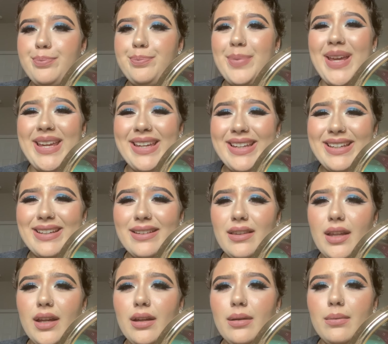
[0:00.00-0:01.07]
pink and
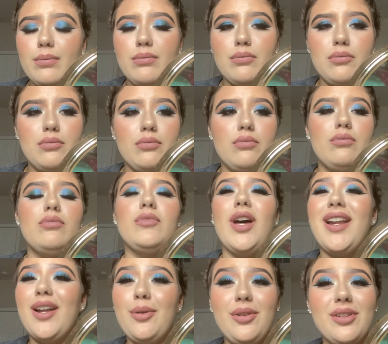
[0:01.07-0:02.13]
like
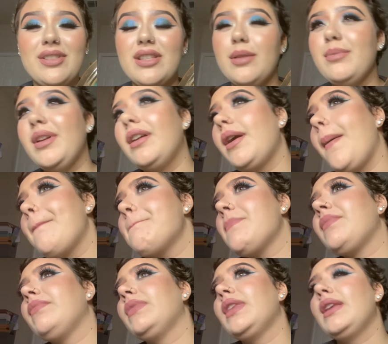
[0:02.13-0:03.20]
not how it looks in the mirror.
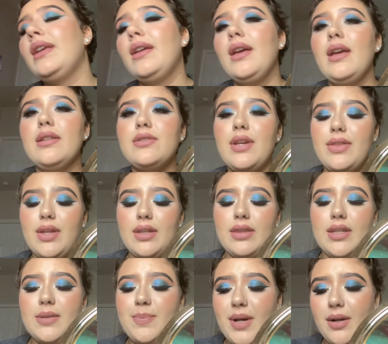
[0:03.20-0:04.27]
So I think
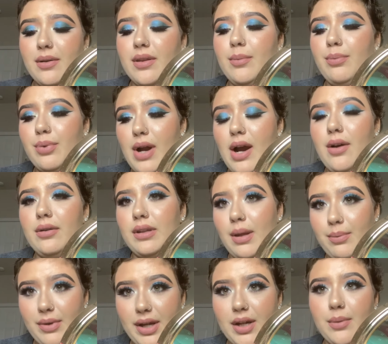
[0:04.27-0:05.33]
this paired with a brown
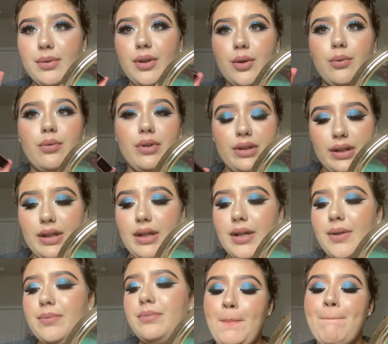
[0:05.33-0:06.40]
lip liner would look really
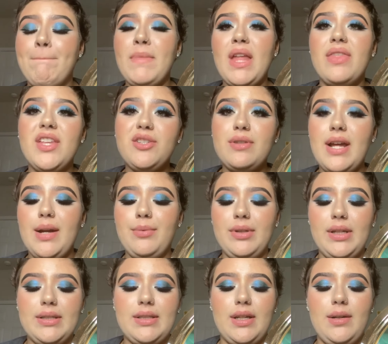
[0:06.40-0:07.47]
good. This one I am really
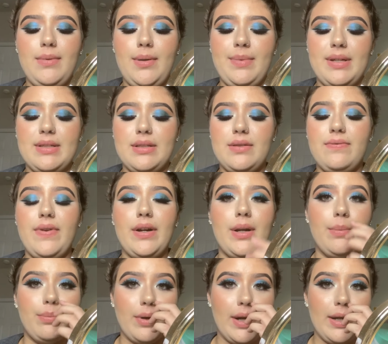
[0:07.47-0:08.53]
excited about because it's very
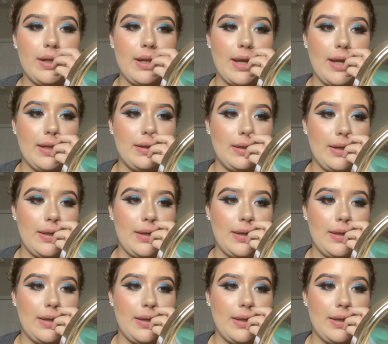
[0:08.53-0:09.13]
bright, and